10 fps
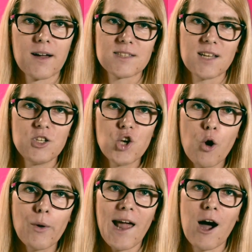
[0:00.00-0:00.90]
because I
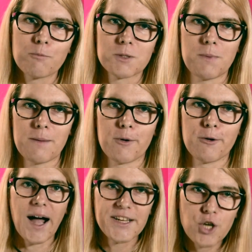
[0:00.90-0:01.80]
know it helps
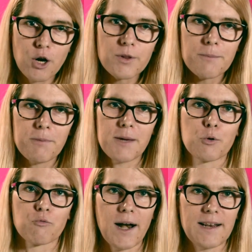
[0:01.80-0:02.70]
people. I know that
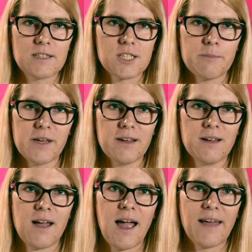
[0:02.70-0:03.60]
people write into me
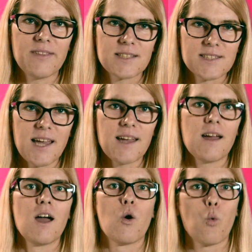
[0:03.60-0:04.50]
and they
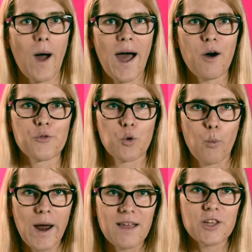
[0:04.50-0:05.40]
say, wow, the
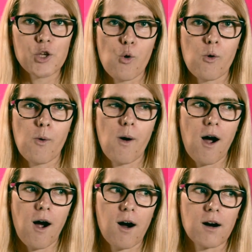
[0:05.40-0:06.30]
way that you
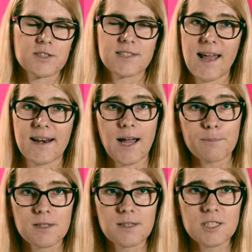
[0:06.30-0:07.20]
are standing
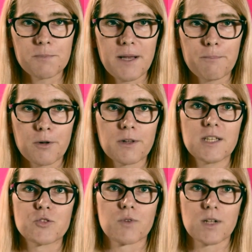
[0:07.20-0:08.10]
up to these people
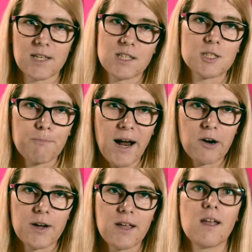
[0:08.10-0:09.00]
is really
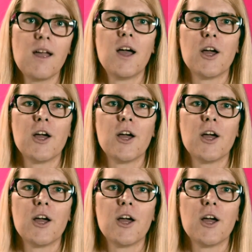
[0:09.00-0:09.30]
inspiring.